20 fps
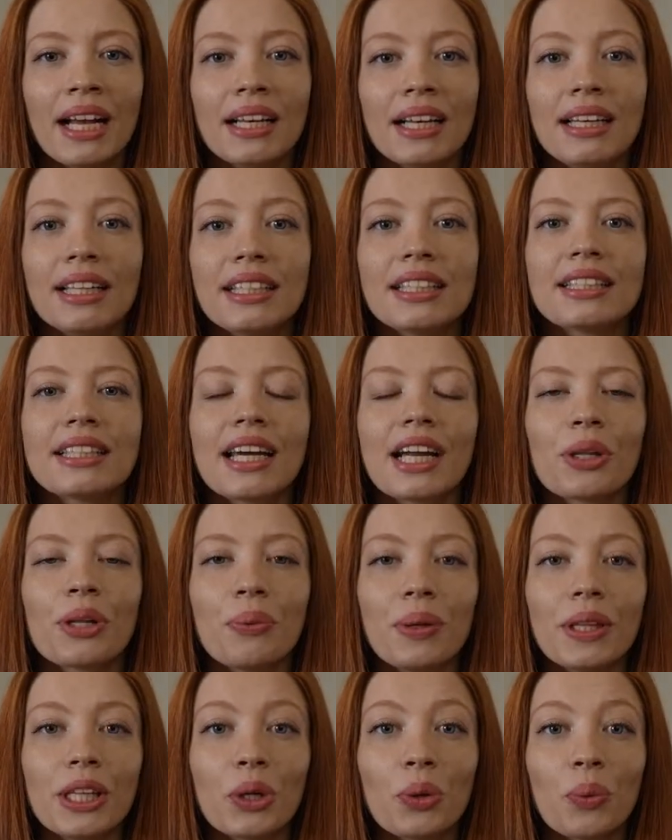Let's start
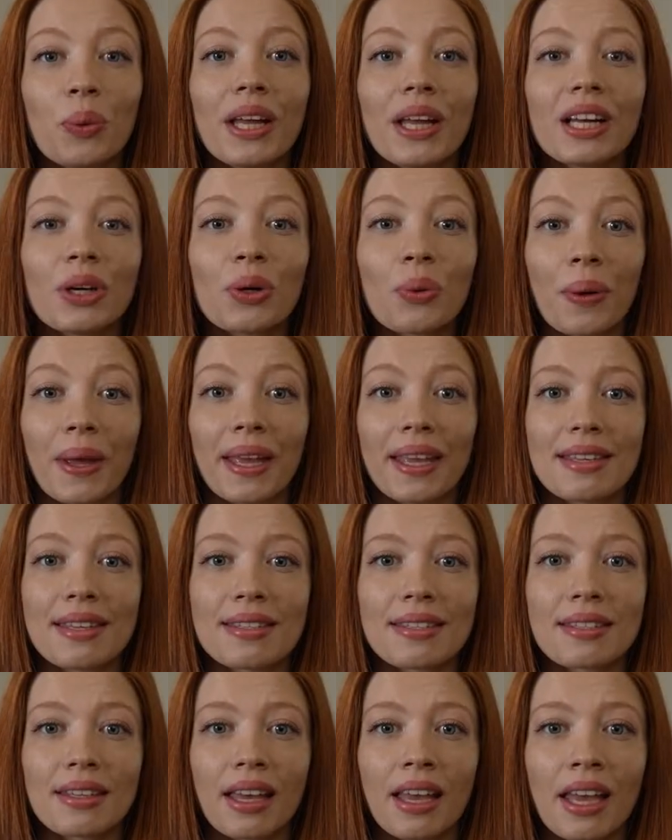with a quick
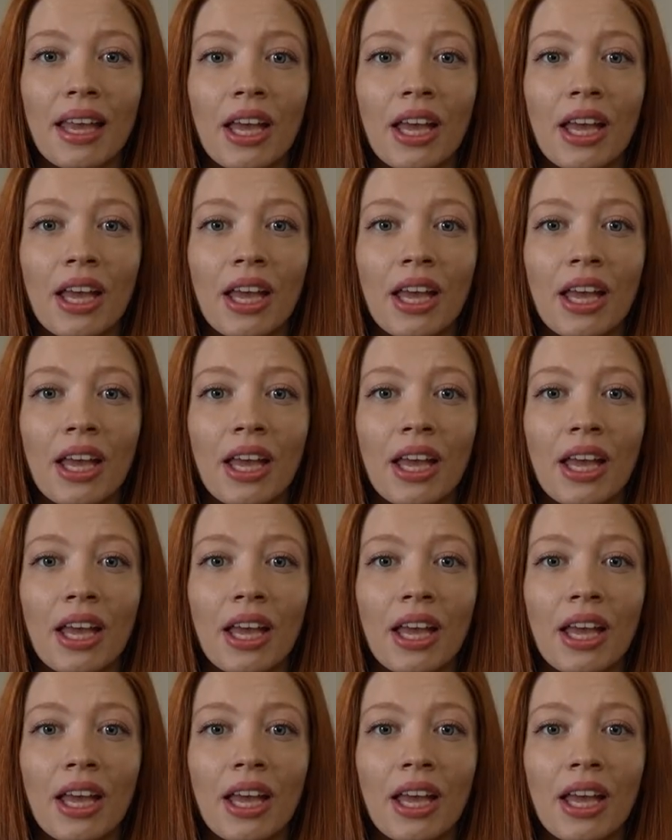quiz.